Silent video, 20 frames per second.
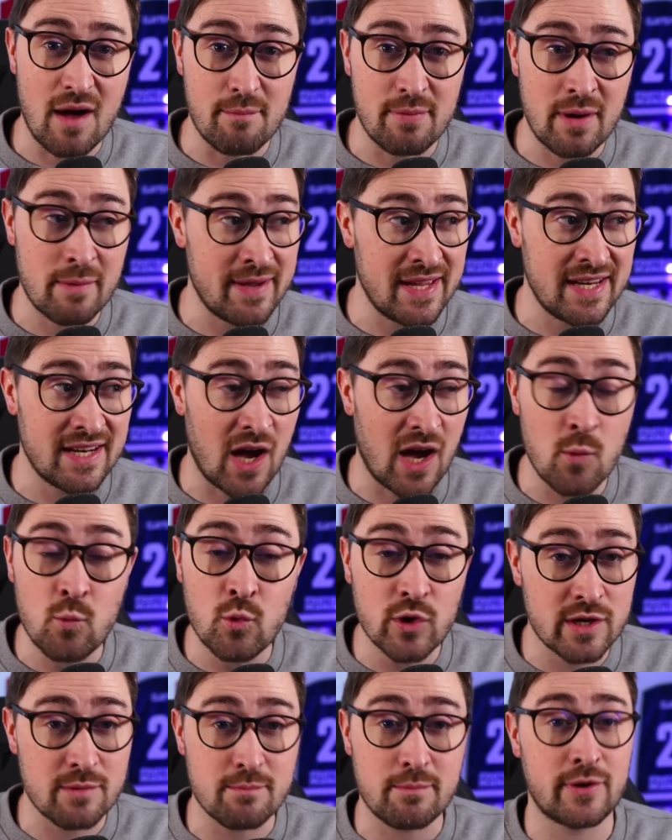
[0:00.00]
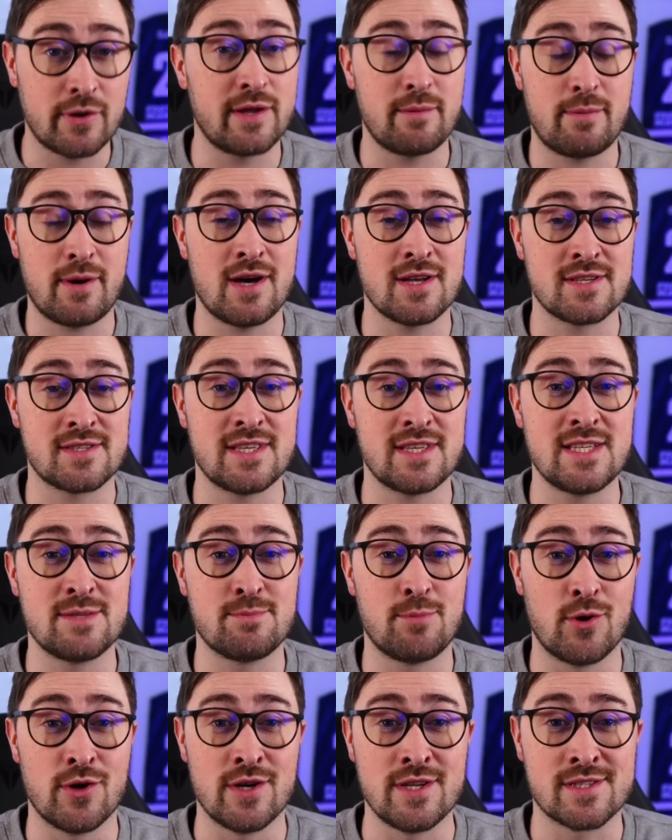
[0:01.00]
I mean, I wouldn't put it past these
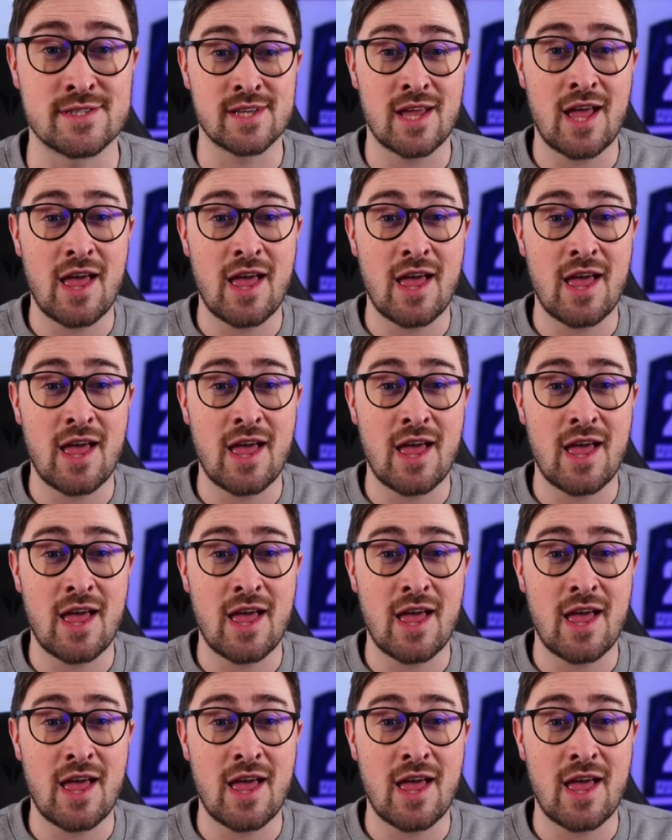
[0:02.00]
boys.